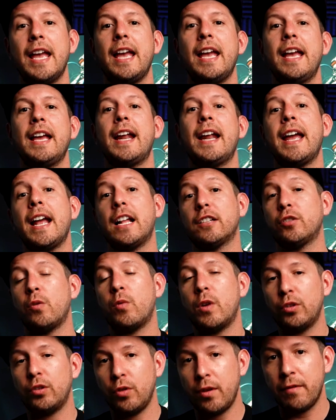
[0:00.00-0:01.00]
and I also
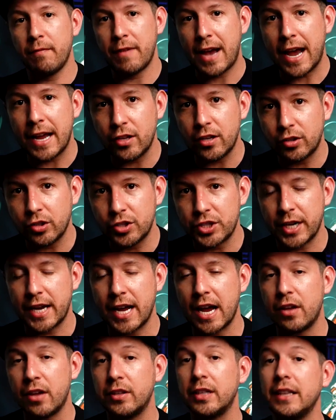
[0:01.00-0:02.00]
want to invite you to check
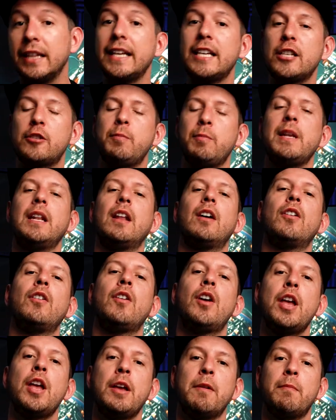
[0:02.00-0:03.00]
out the links
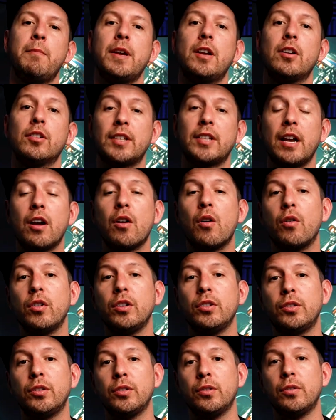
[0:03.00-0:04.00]
below, because I'm
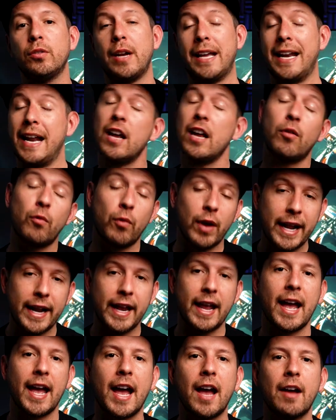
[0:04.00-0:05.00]
going to, and I
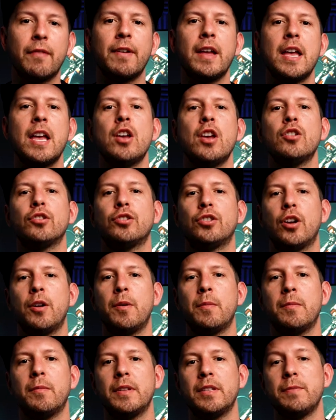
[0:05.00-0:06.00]
already have
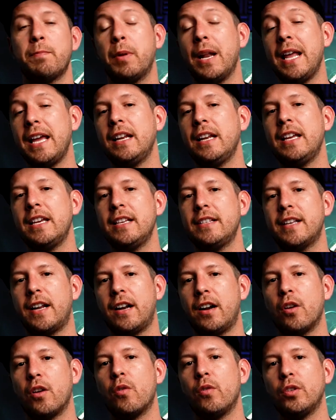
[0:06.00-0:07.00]
some playlists that
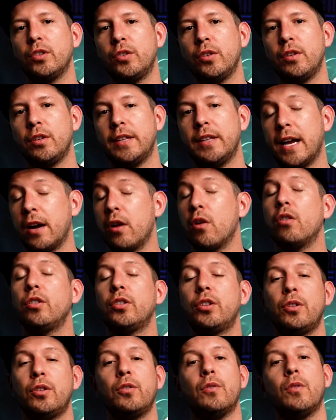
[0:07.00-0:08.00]
are going to, that go
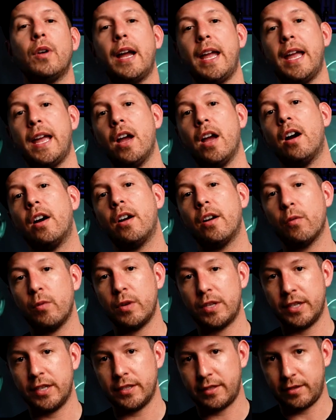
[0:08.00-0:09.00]
through AR,
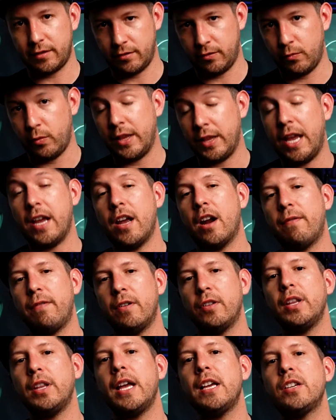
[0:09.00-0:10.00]
which is with AR
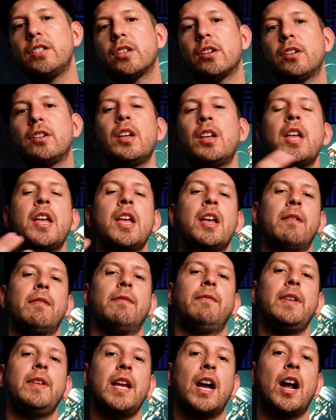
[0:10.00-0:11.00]
Foundation,
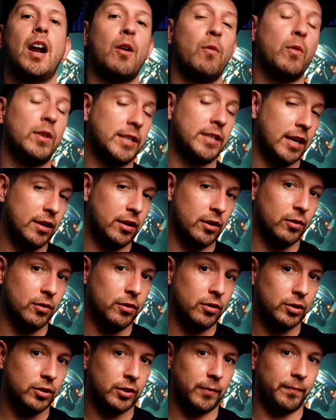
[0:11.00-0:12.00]
VR, which I
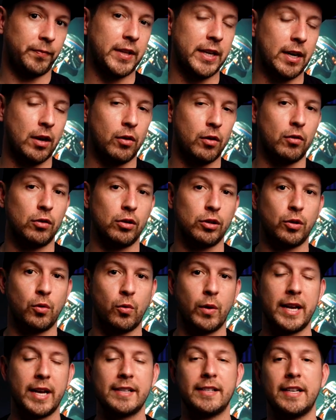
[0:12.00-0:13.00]
use the Oculus
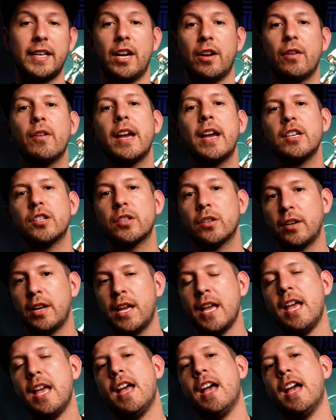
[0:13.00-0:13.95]
Quest integration.